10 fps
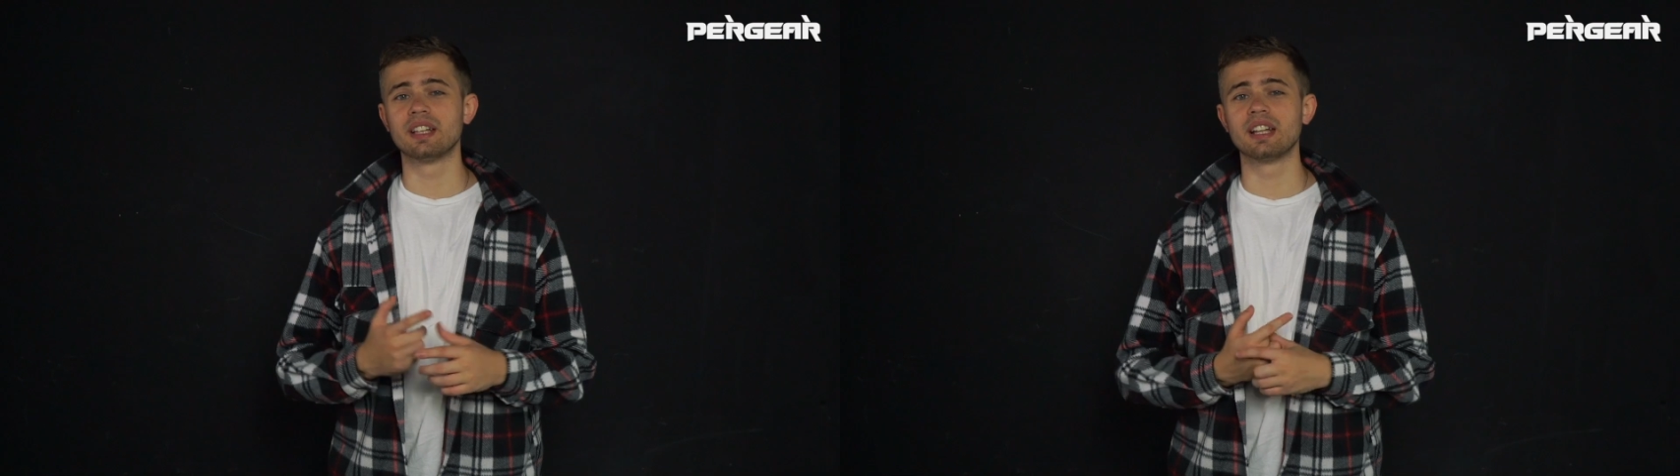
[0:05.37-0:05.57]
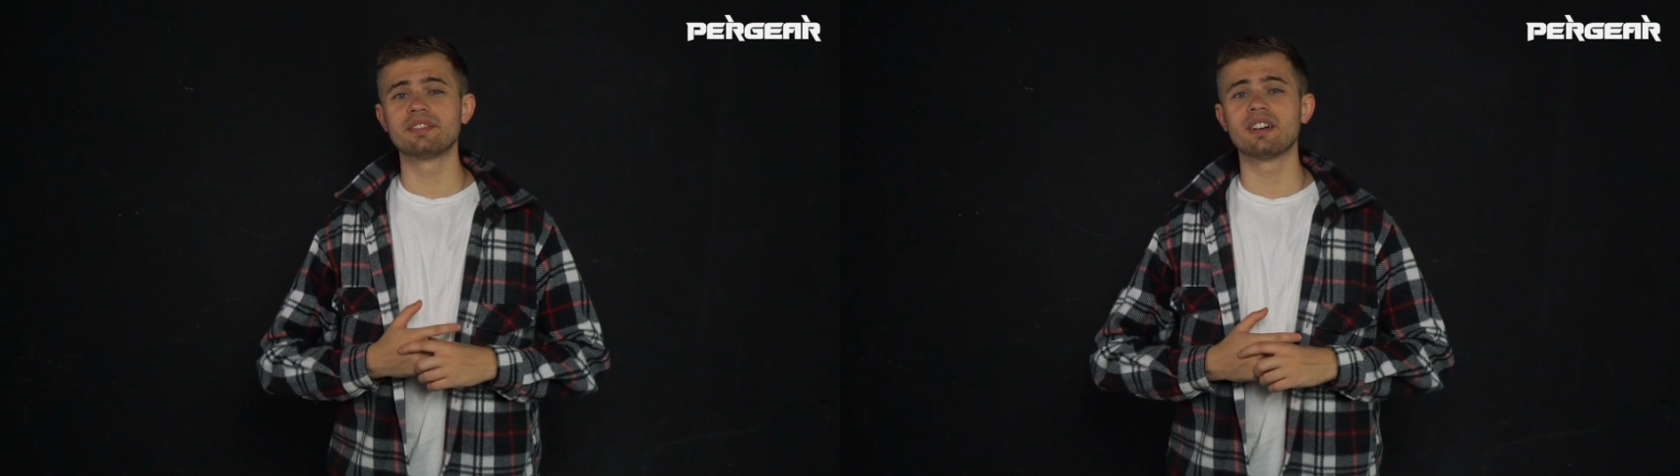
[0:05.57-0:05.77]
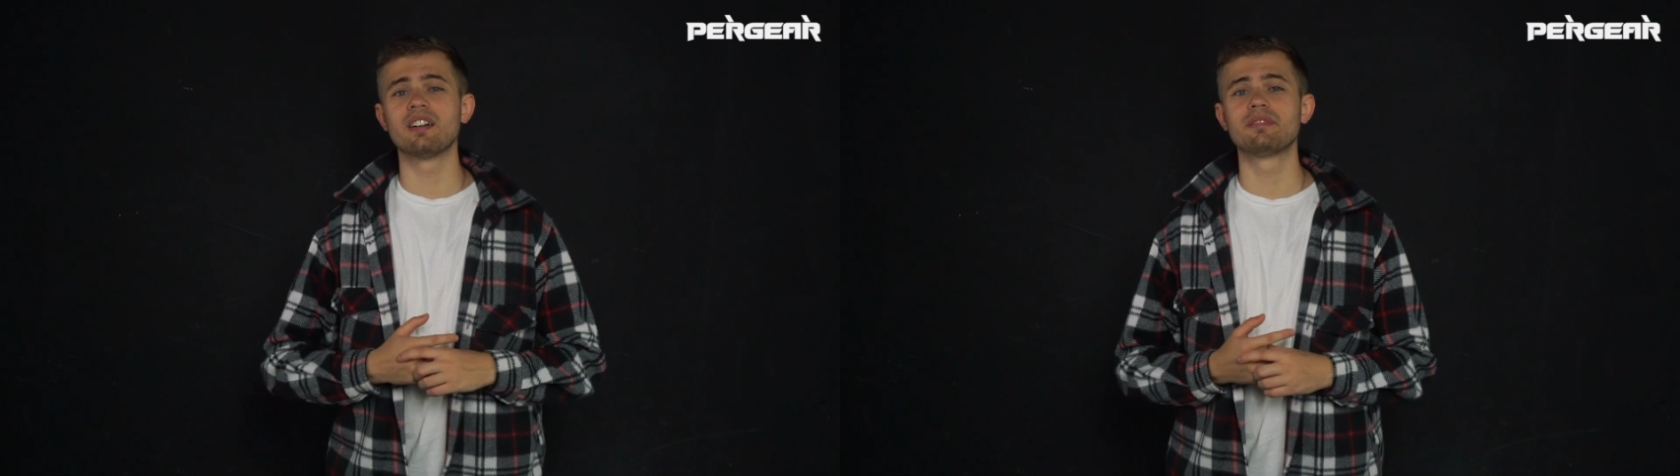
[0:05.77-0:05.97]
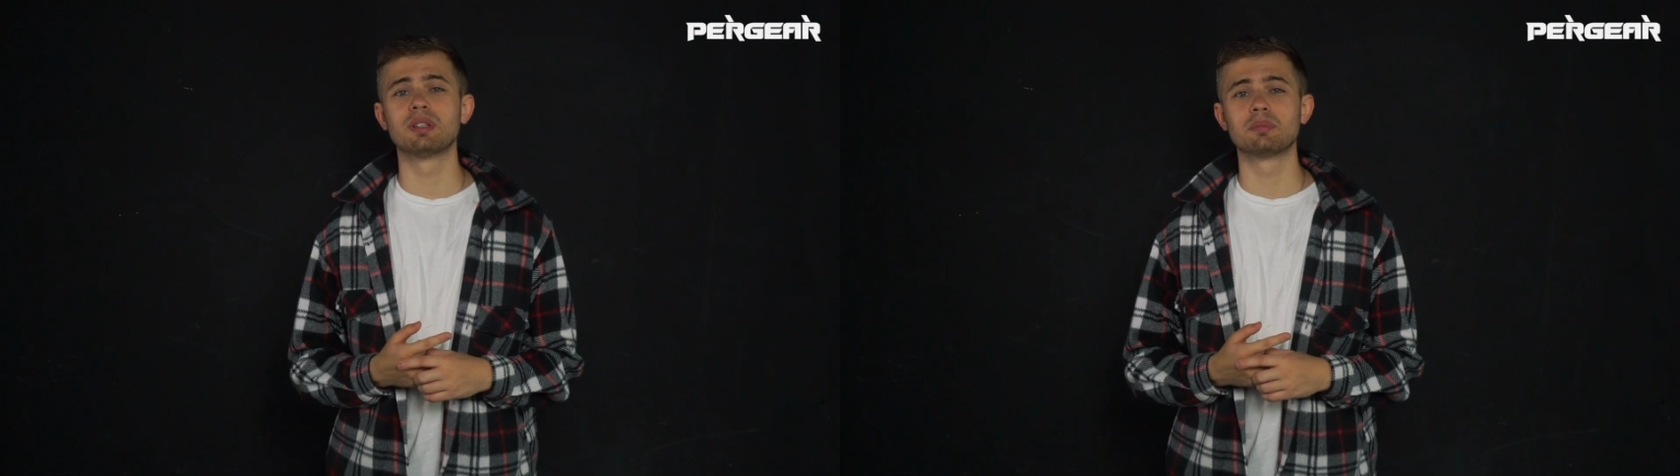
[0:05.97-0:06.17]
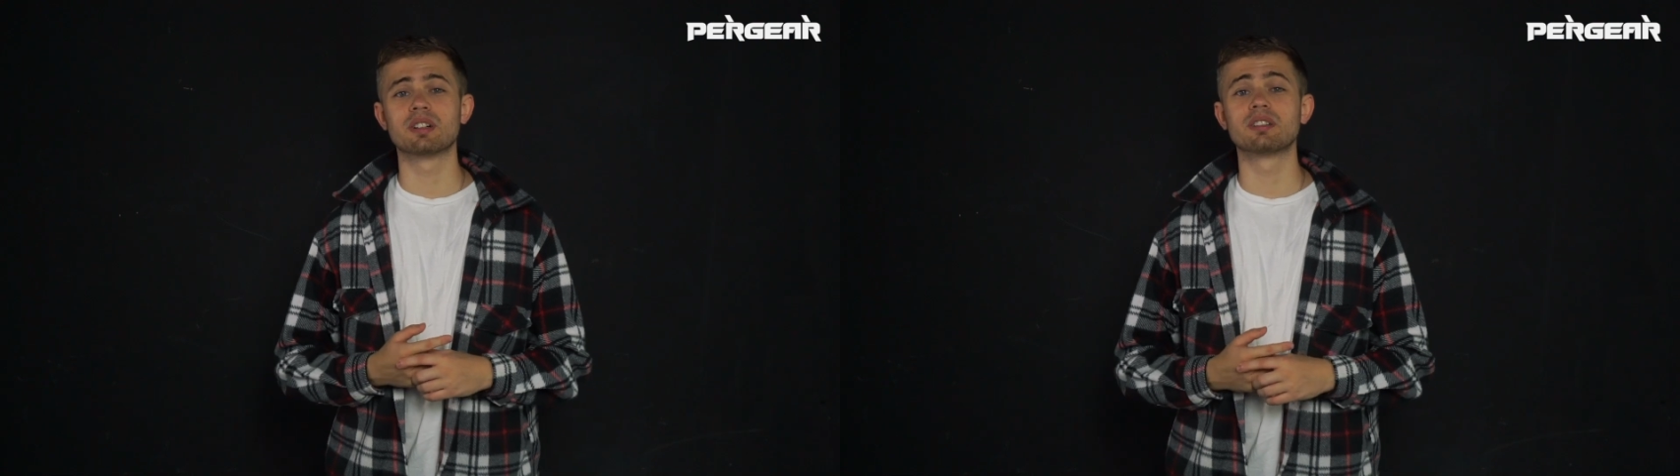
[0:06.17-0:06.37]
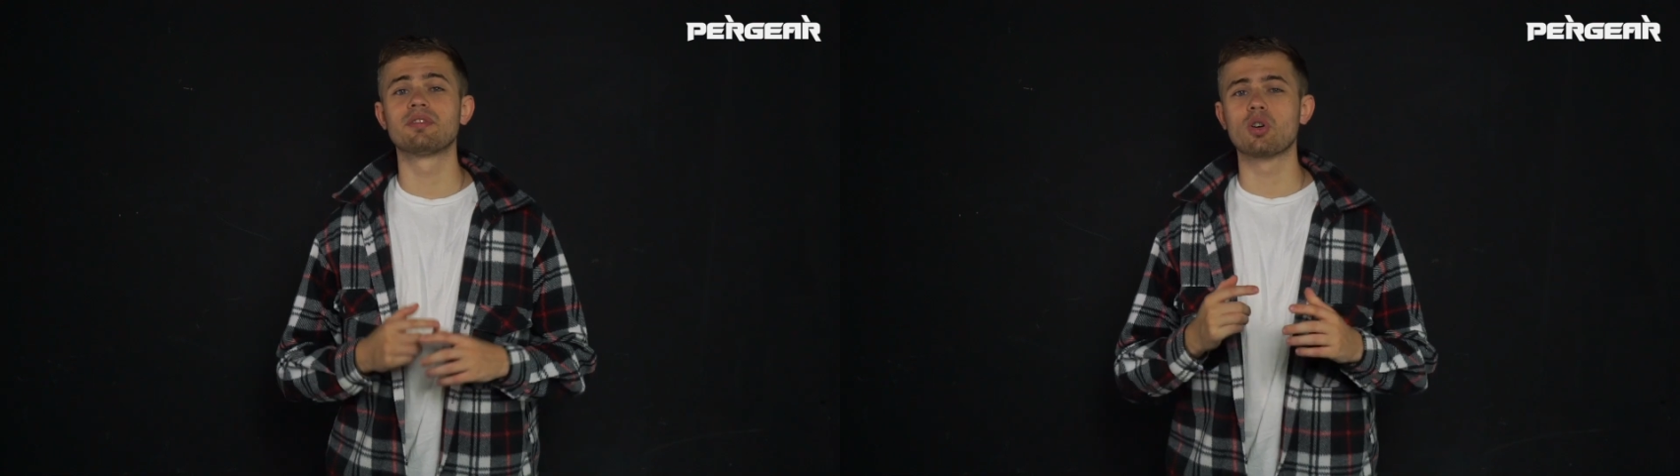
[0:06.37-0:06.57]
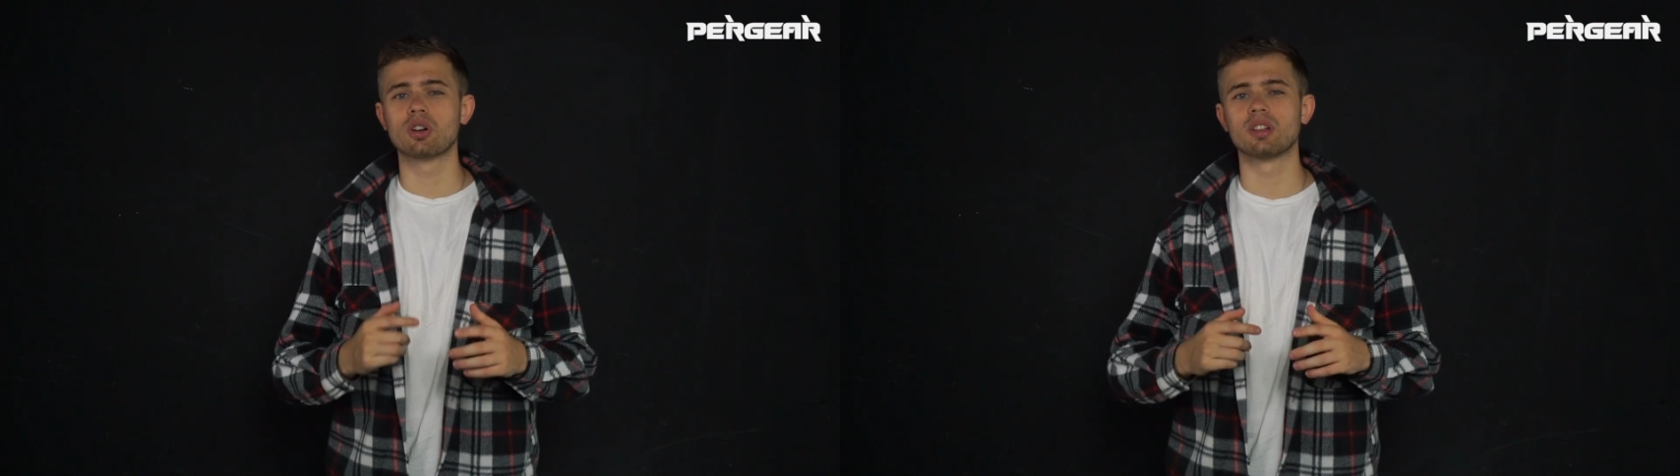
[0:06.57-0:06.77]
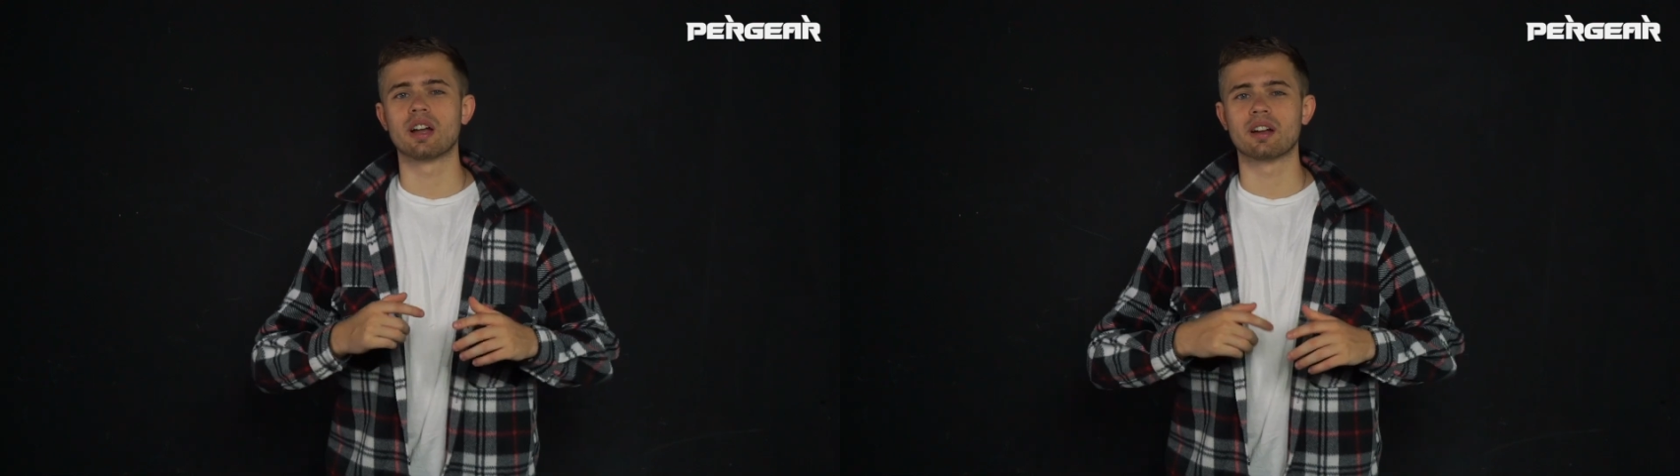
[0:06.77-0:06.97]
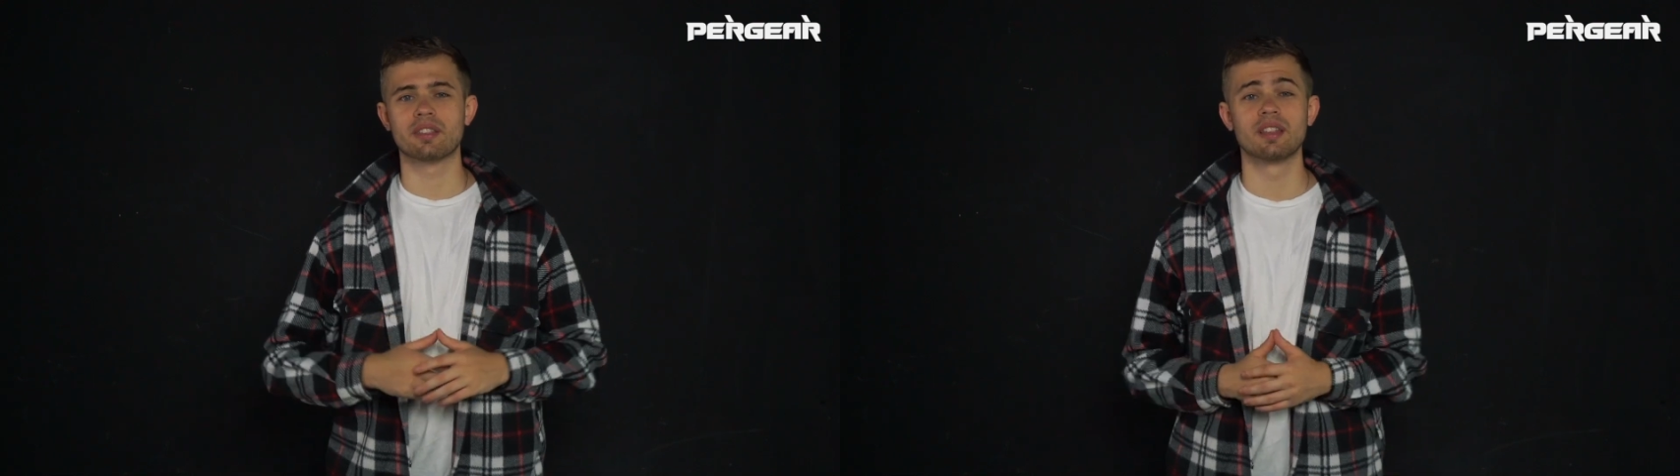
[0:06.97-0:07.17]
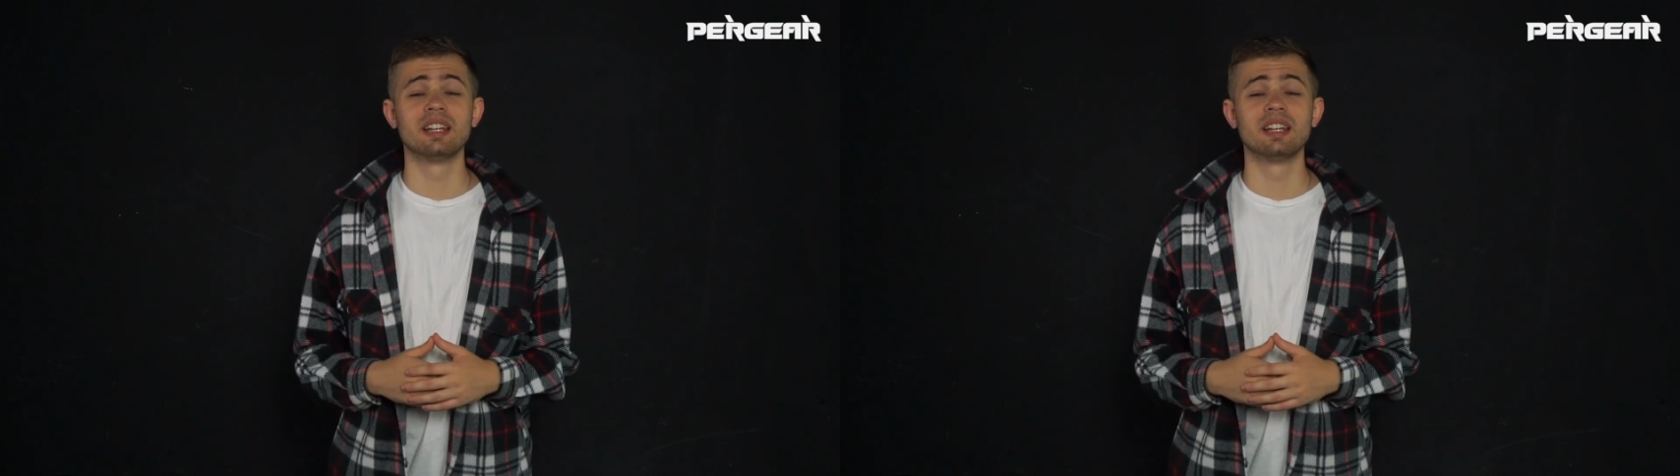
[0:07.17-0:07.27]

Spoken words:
85mm focal length.